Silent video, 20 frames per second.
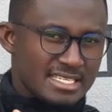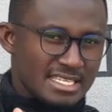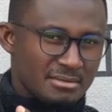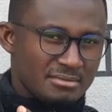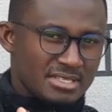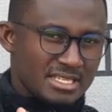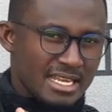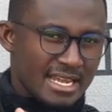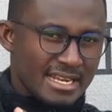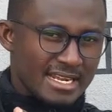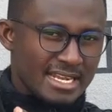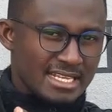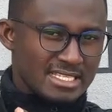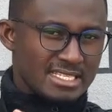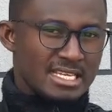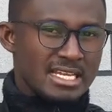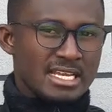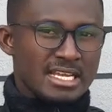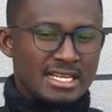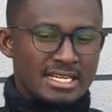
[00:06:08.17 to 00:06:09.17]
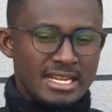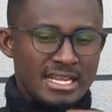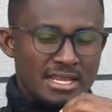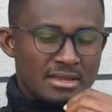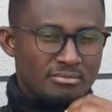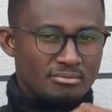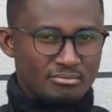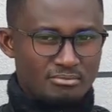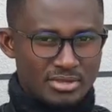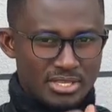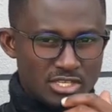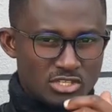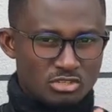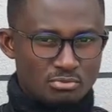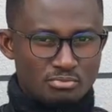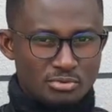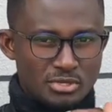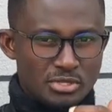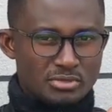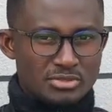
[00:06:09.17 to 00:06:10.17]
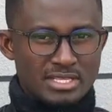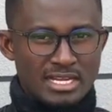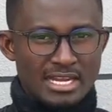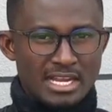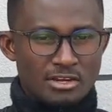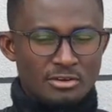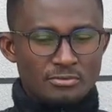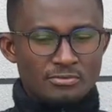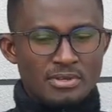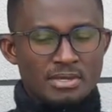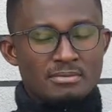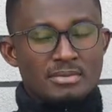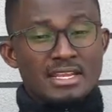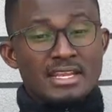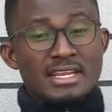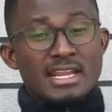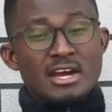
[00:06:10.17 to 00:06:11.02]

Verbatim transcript: something like that, that it begins to produce that kind of flame.